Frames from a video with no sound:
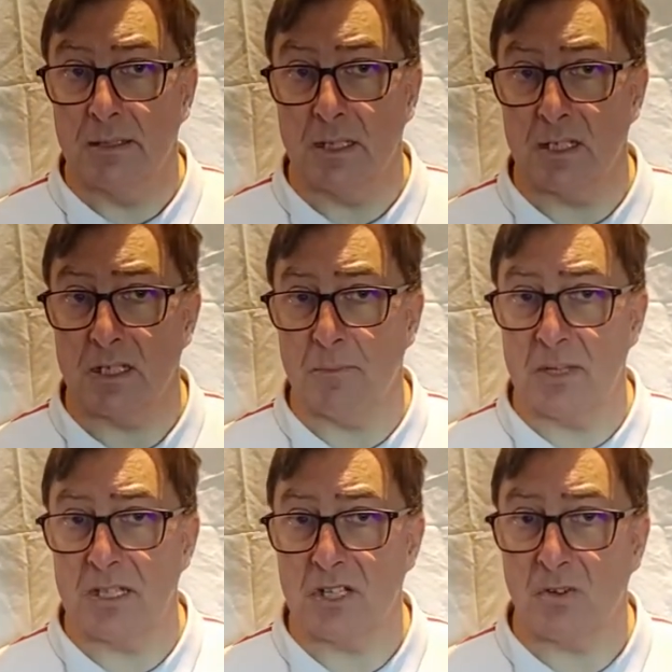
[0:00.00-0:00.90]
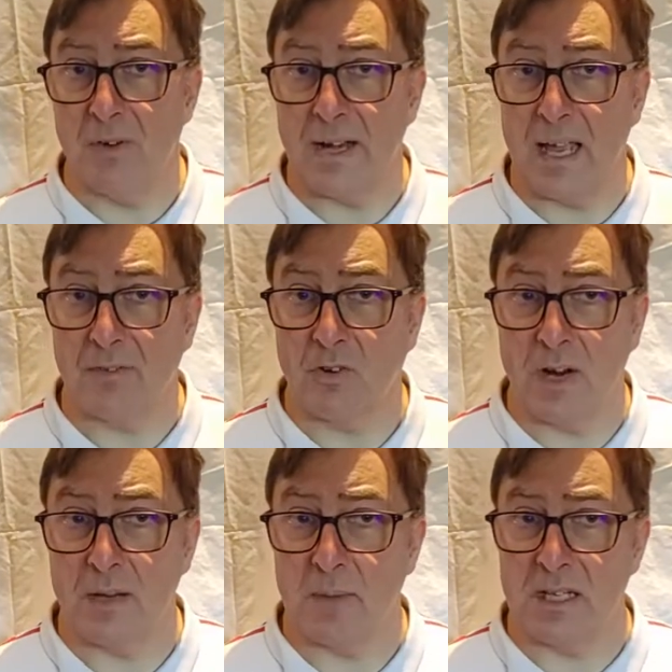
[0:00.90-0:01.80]
Does the business already have
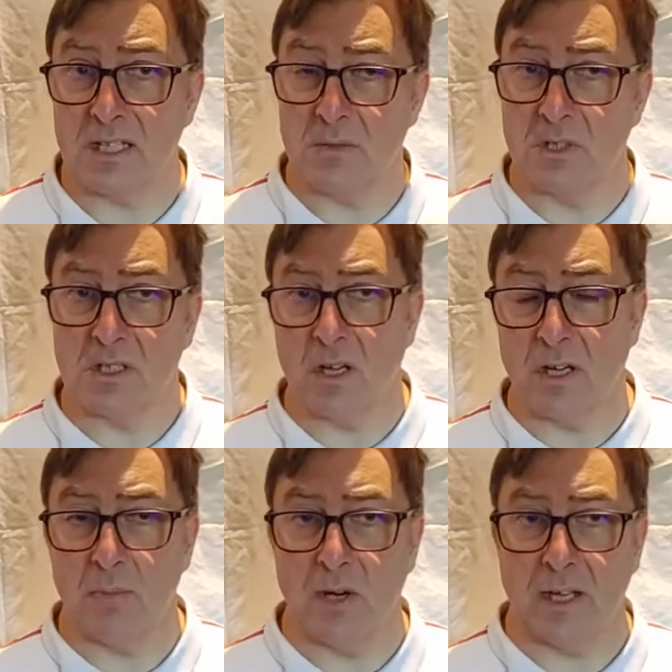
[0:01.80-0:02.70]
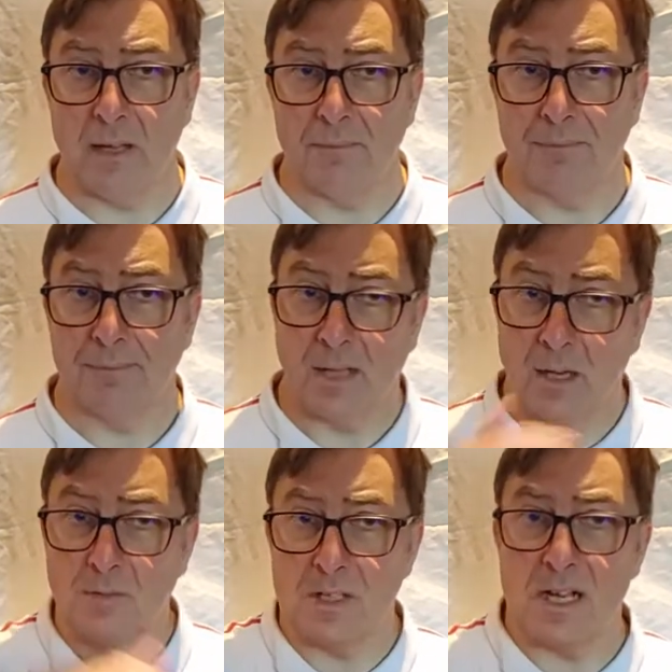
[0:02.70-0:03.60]
credibility with the target market?
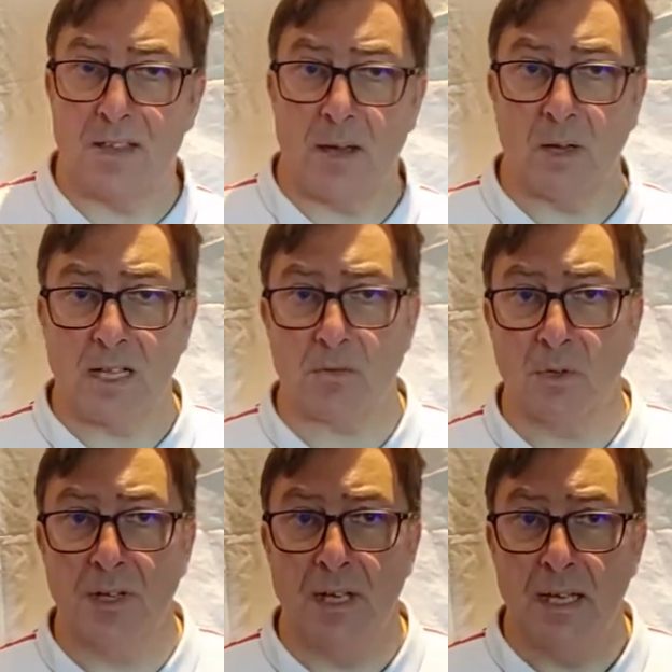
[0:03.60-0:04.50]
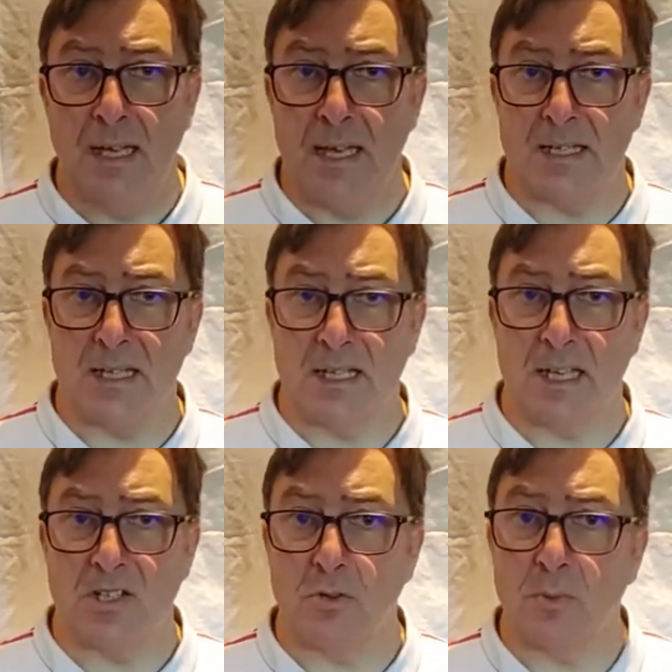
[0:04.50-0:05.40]
Now, obviously, that last one isn't
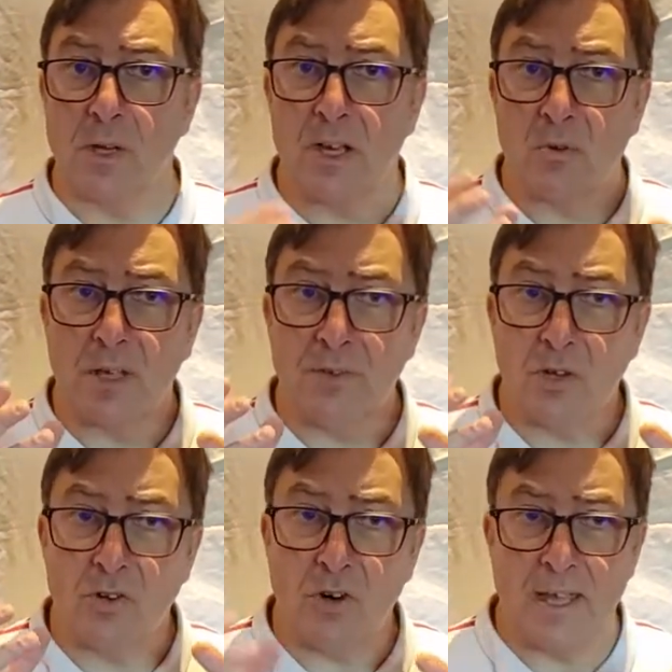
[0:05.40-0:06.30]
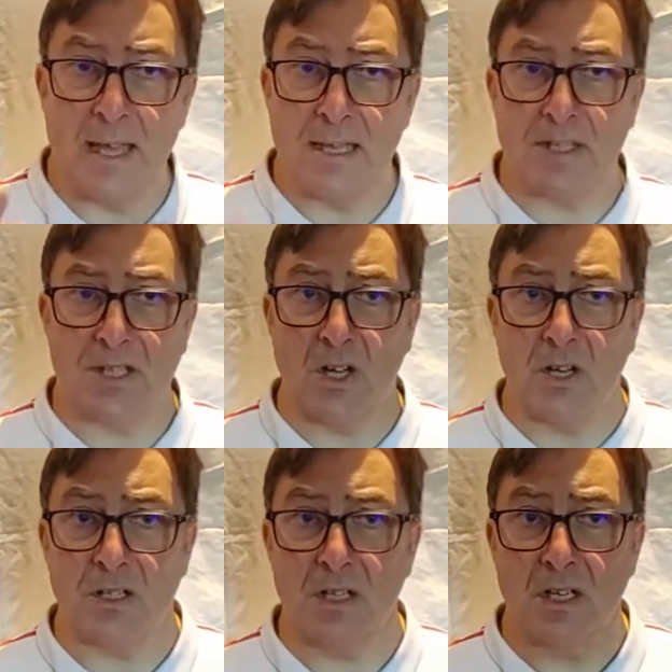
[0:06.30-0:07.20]
essential, but it will give you a great head
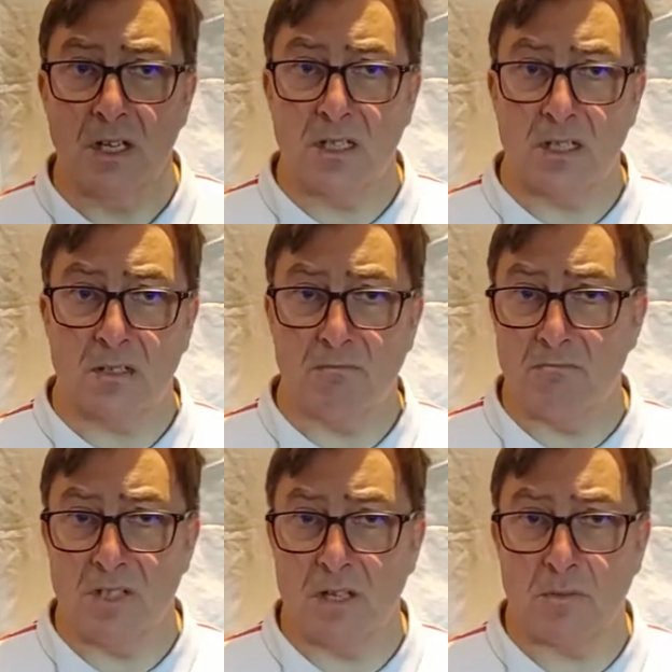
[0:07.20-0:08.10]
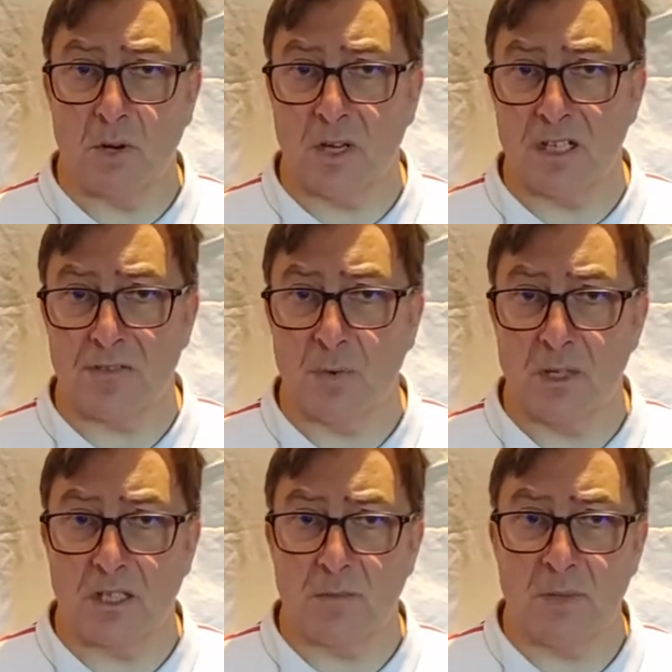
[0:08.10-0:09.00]
start. Those markets for
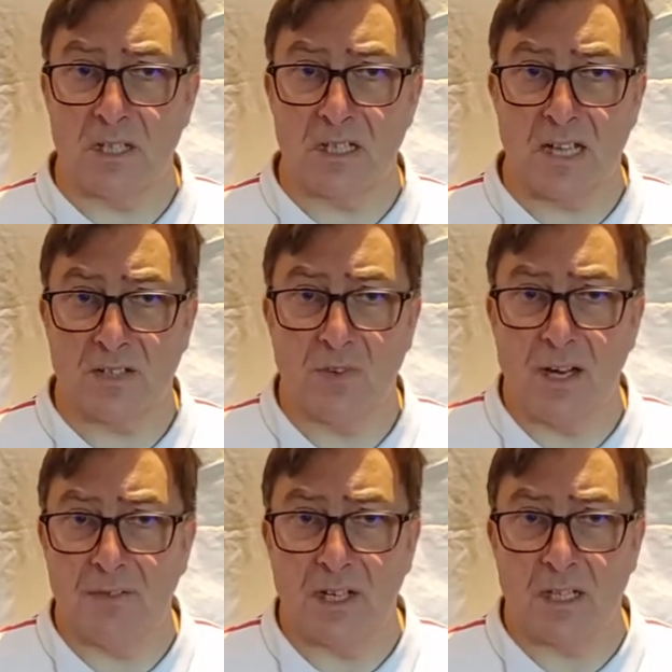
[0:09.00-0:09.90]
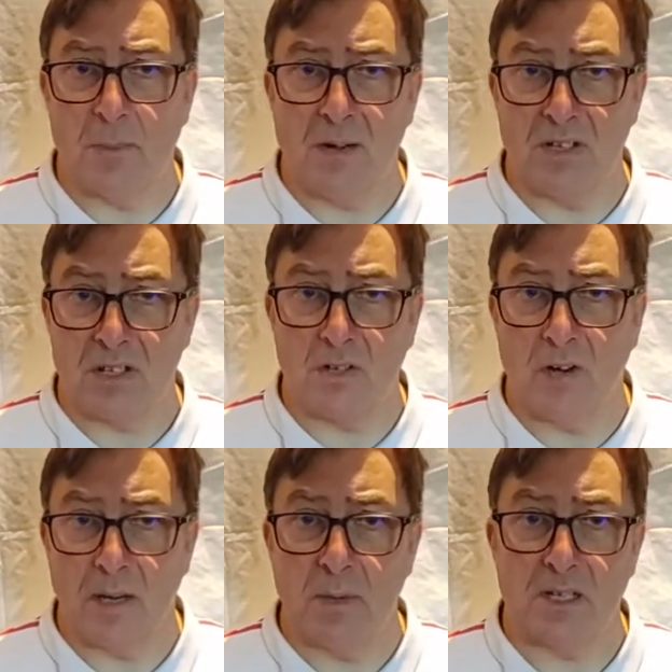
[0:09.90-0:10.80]
which the business has relevant experience and
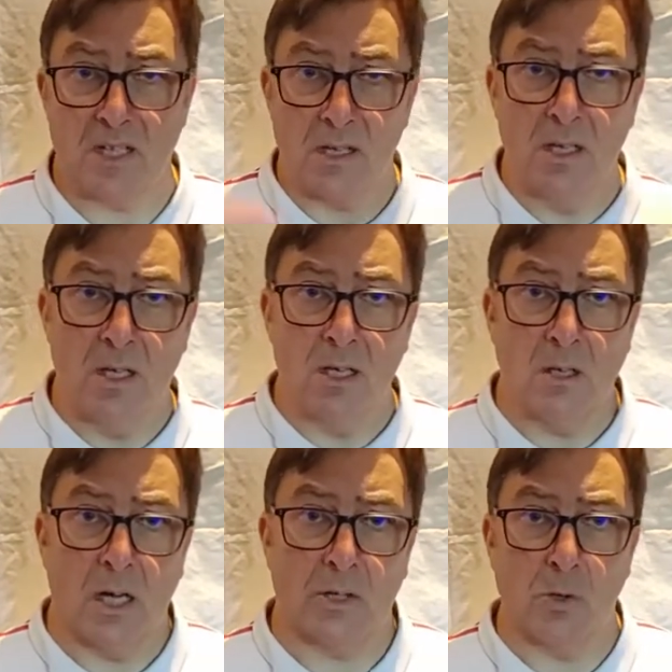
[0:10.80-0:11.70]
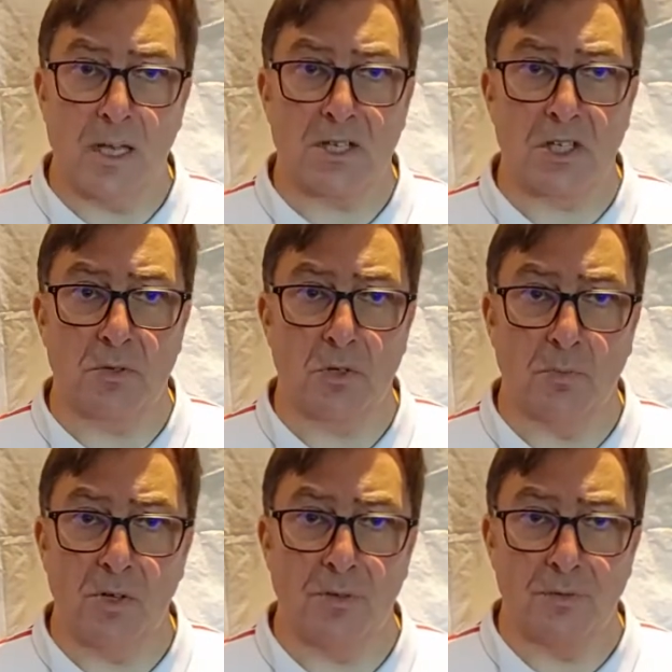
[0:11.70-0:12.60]
credibility, I call that social
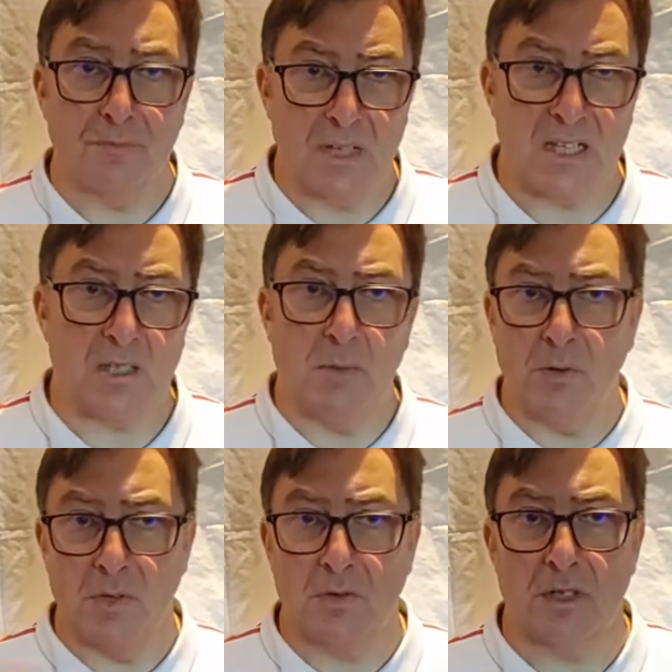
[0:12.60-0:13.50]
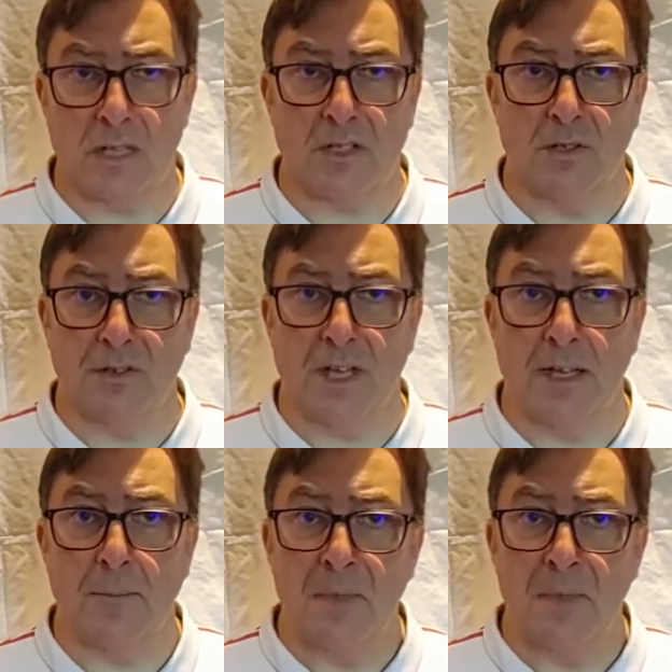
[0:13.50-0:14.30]
proof, testimonials, that sort of thing.